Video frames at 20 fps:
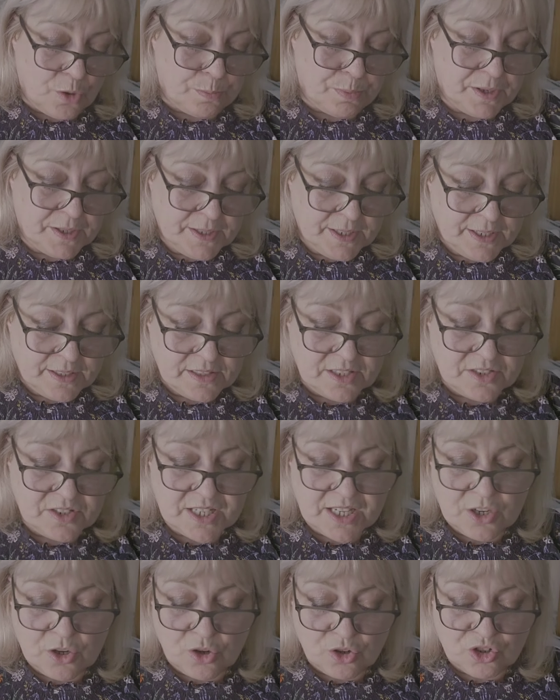up the
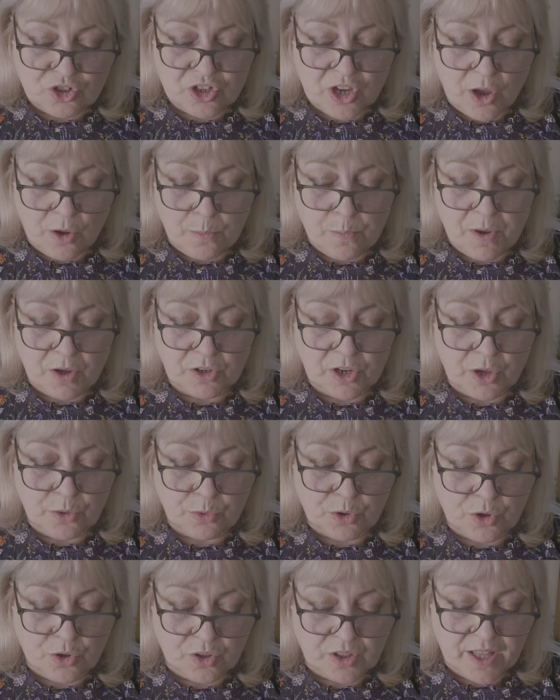Dior Show
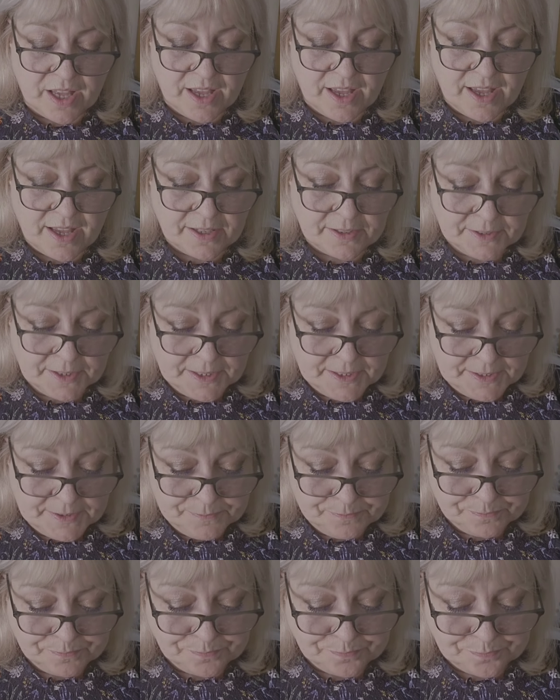Mono Colour
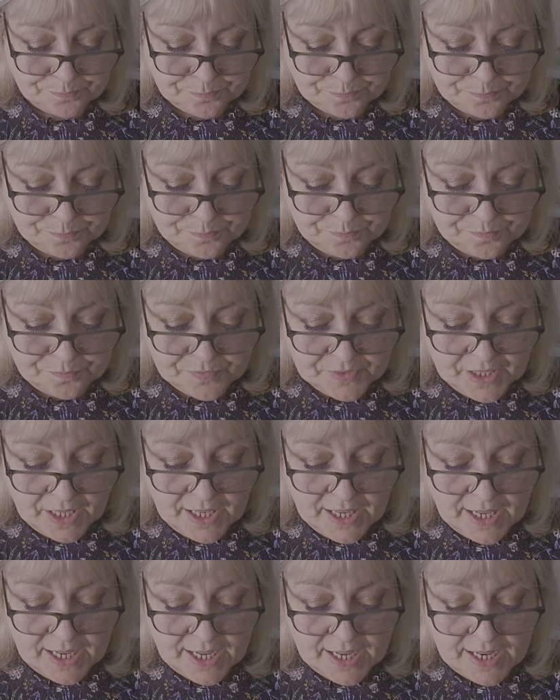
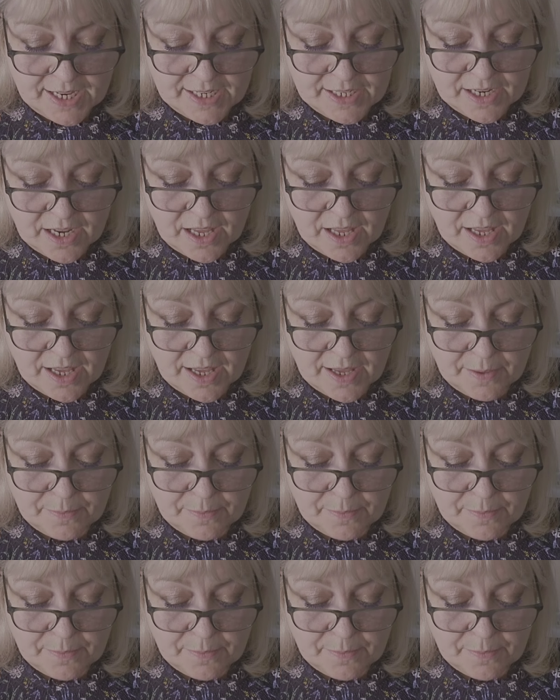in